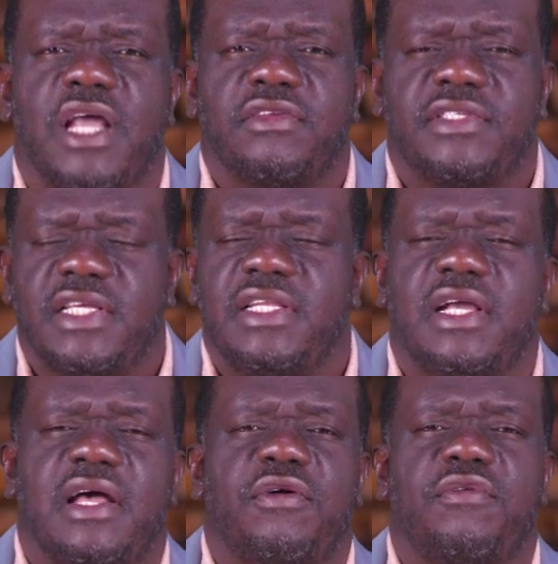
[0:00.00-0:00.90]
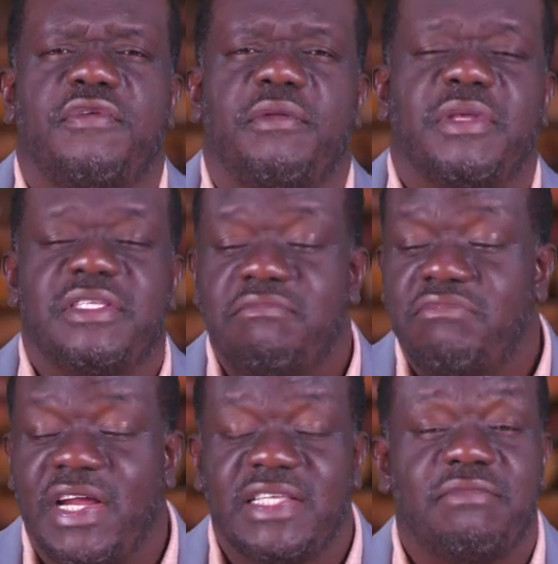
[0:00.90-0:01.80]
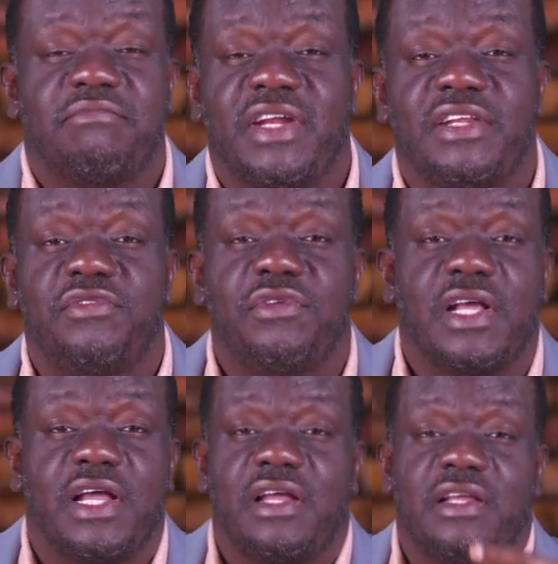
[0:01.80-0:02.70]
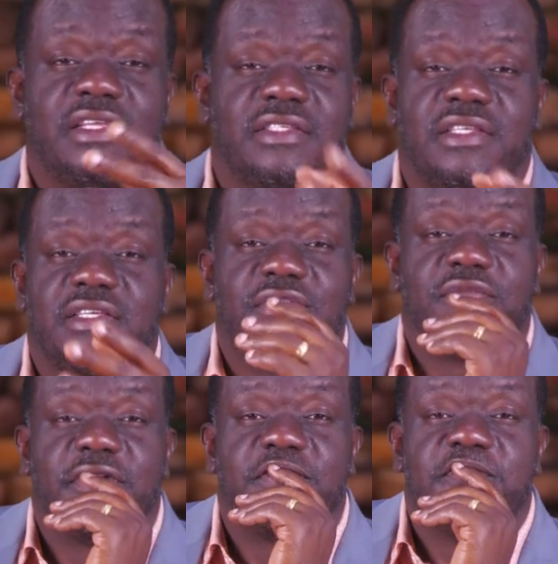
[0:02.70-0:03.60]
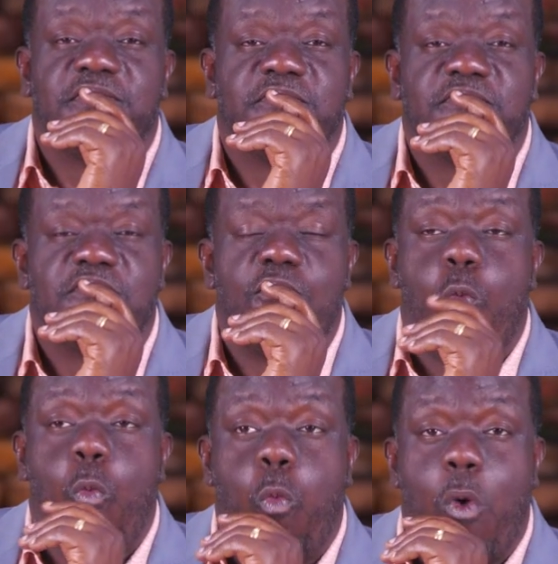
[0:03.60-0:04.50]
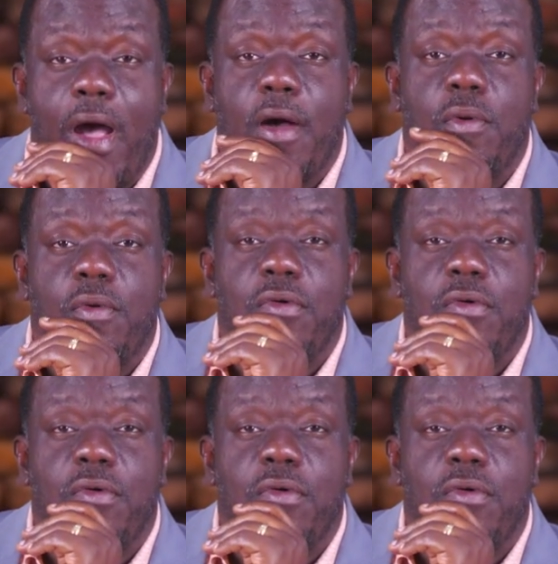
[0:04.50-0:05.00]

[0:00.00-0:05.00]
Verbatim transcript: I send the car over. Because it buys a brand new car and sent it out. Wow.